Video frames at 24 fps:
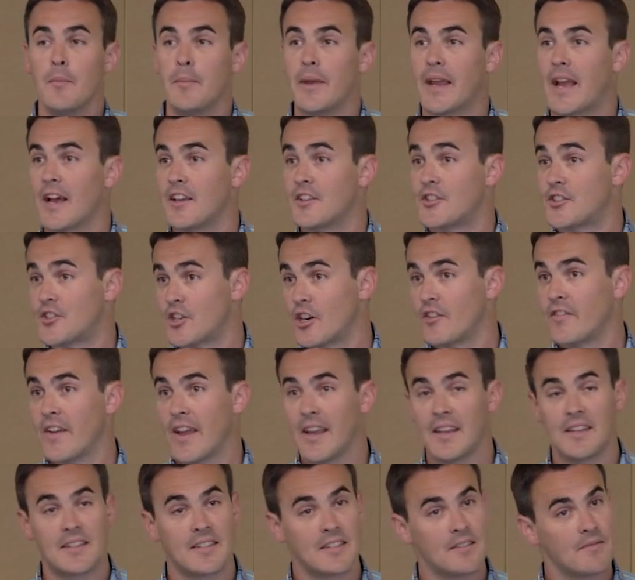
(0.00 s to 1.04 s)
because
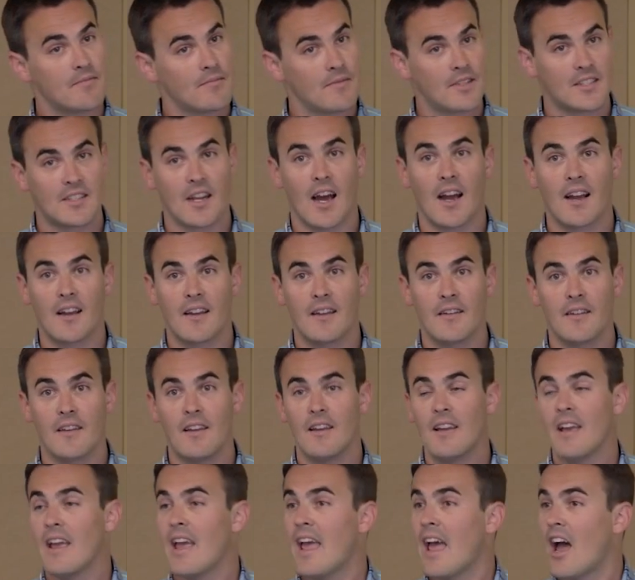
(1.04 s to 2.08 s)
surveys suck
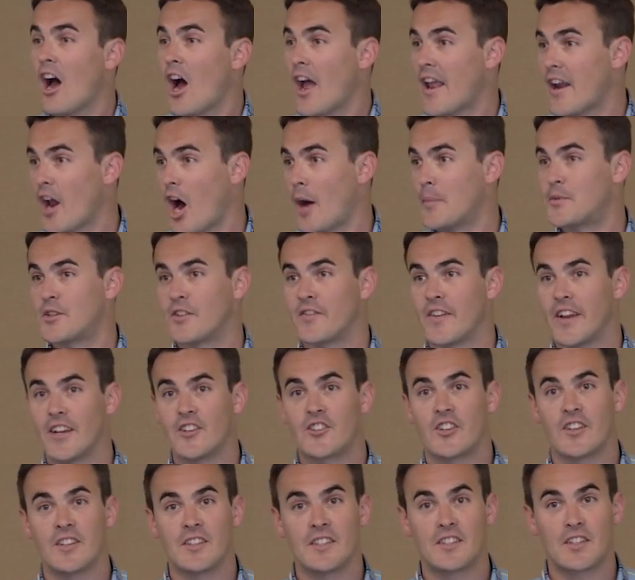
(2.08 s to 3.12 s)
and
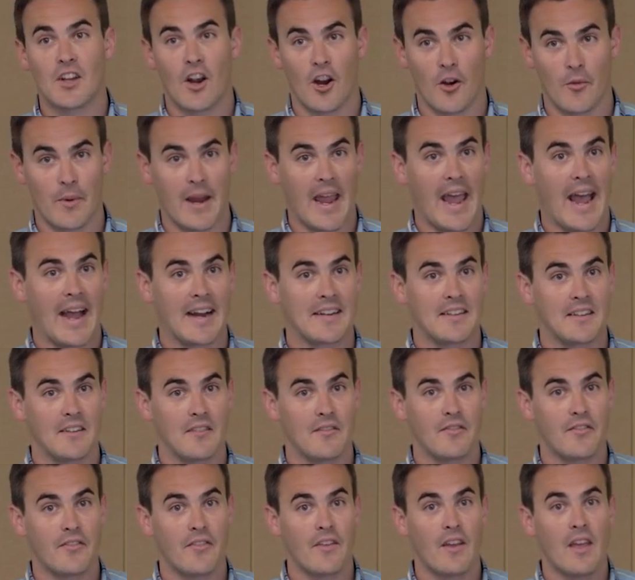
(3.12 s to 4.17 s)
observations are
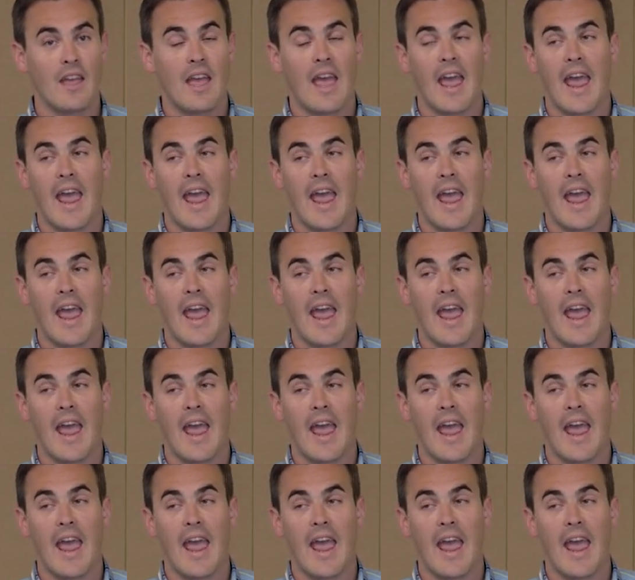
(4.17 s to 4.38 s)
reactive.